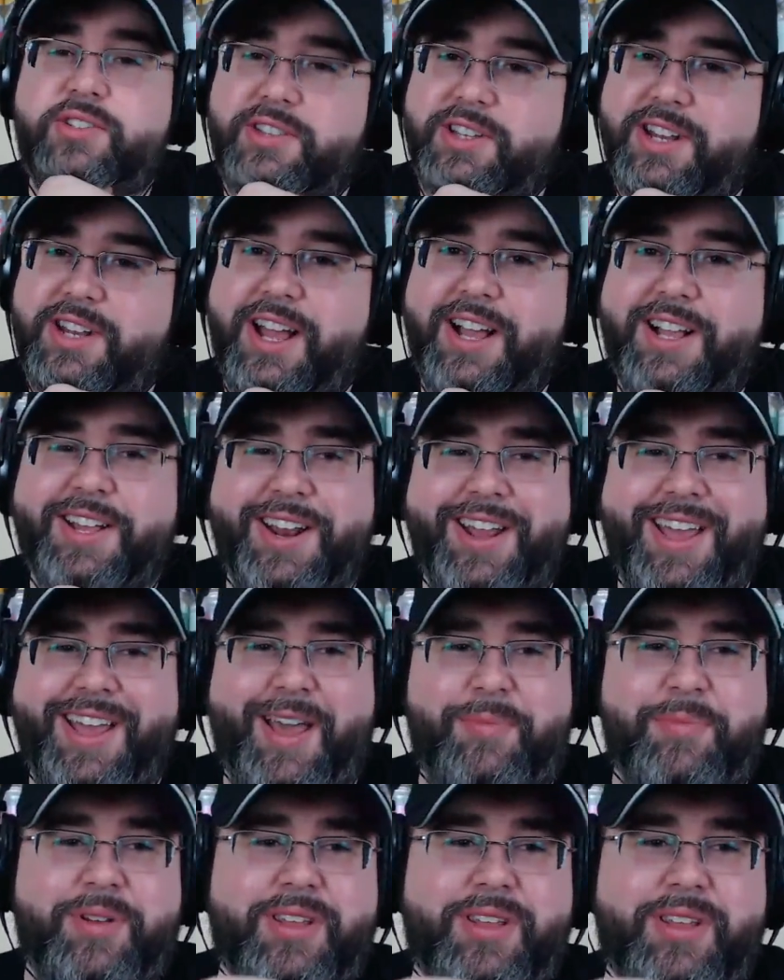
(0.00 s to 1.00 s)
not going to
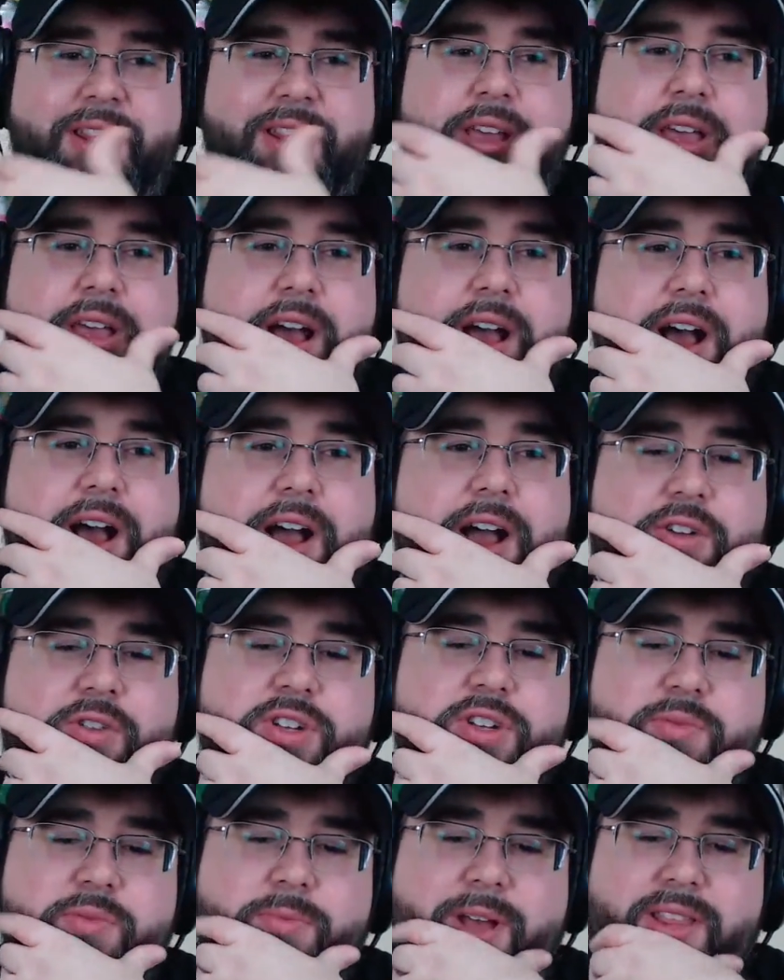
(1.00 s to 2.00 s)
happen again. Uh,
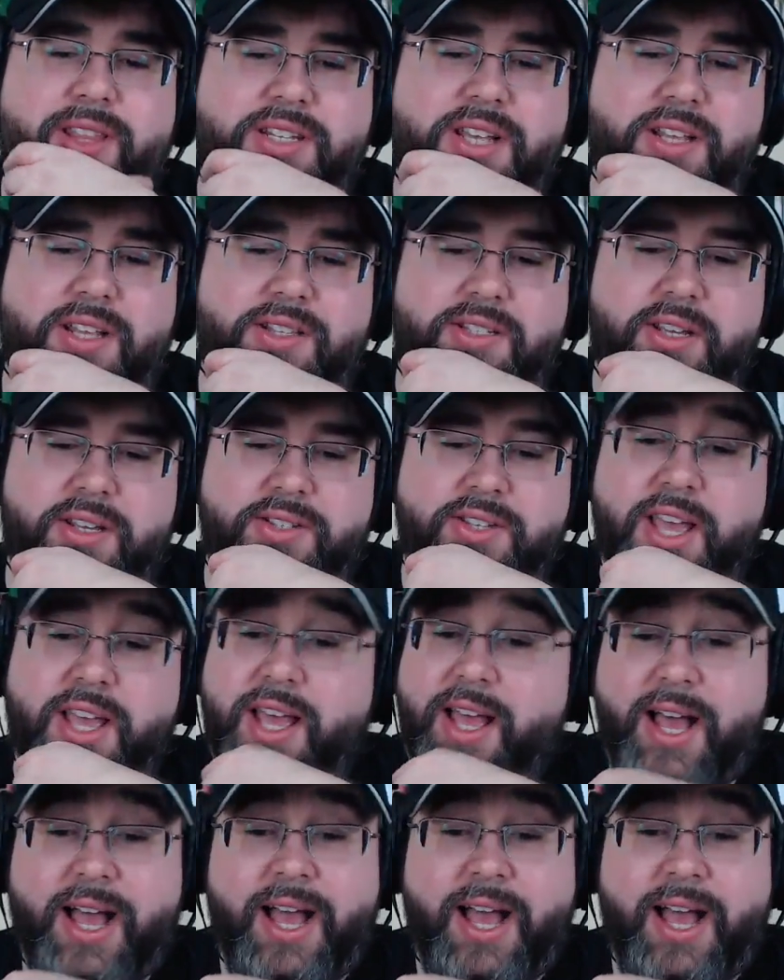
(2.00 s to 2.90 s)
Chris from on the ten says, "Hi